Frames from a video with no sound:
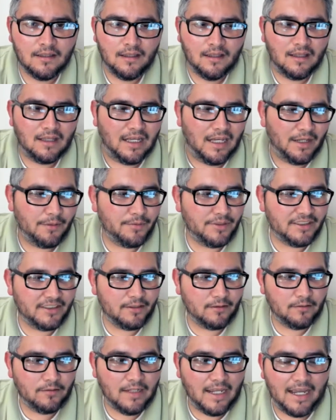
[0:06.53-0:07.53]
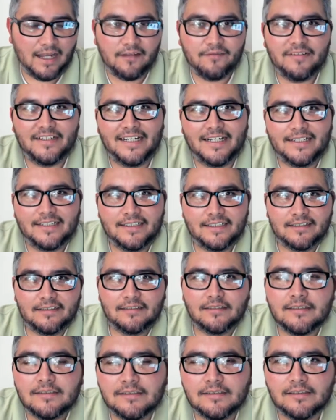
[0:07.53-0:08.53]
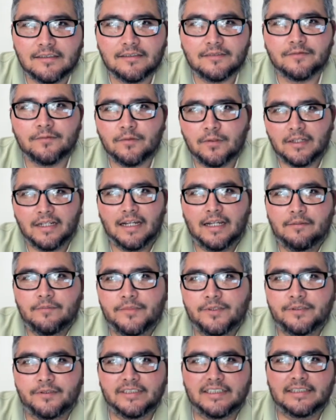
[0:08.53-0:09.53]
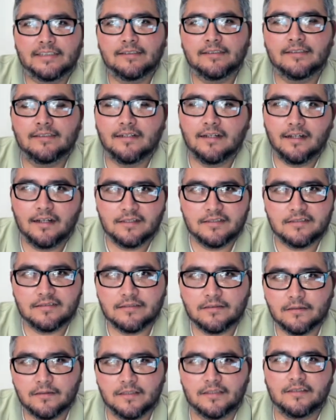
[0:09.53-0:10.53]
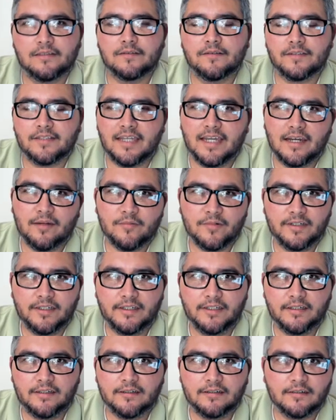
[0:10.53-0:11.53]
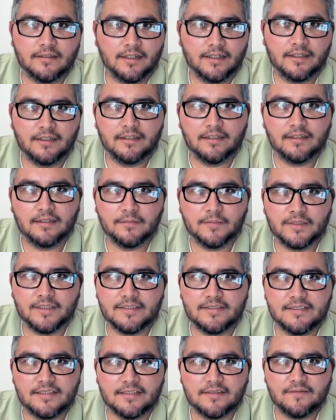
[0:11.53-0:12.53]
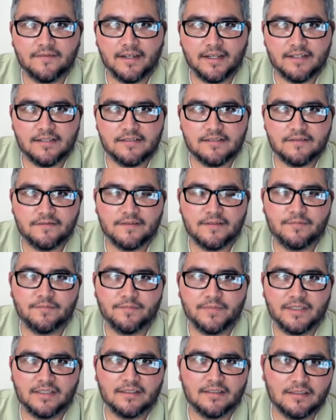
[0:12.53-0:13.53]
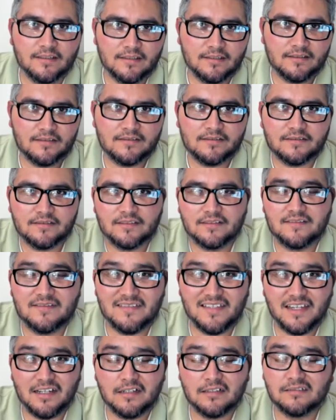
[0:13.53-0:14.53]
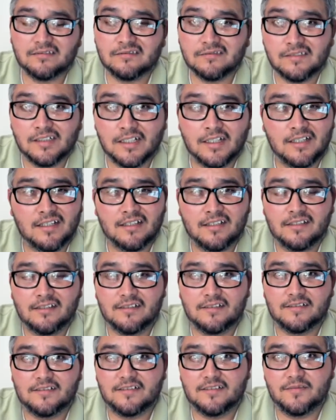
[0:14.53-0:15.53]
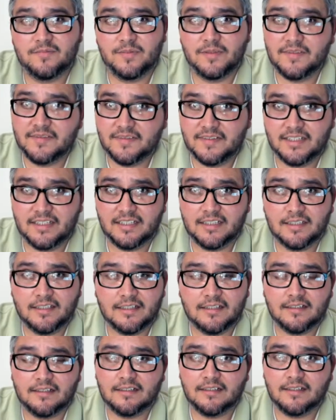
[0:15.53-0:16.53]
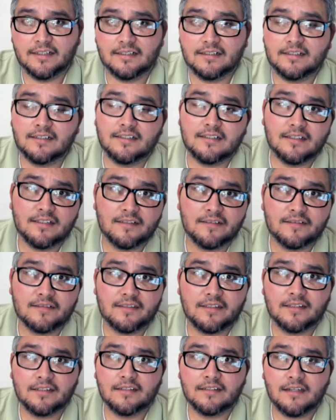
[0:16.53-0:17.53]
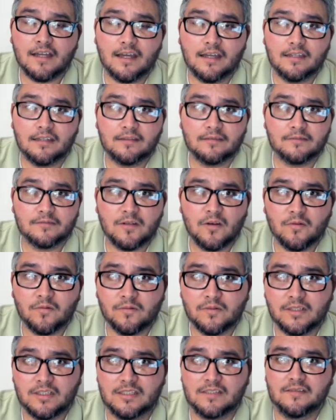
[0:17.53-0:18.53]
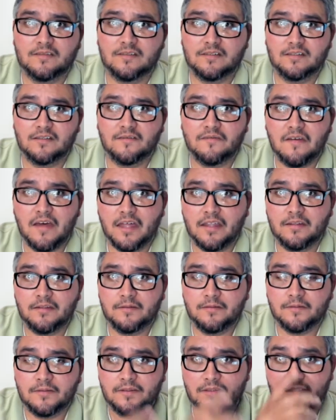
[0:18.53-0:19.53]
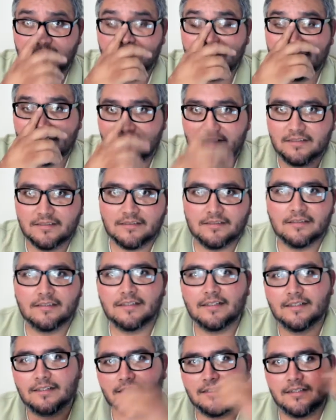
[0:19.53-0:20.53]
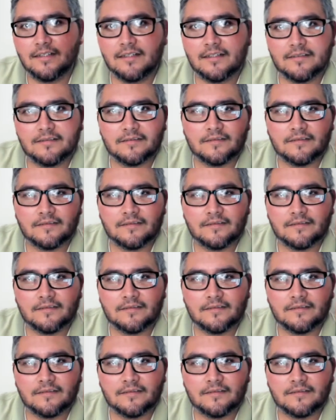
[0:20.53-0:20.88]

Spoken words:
I really don't have an idea of what I'm doing. I just know that there's a camera here and I'm going to take advantage of it because it's there. It's just been sitting there collecting dust, and I don't really see a value in things that just collect dust.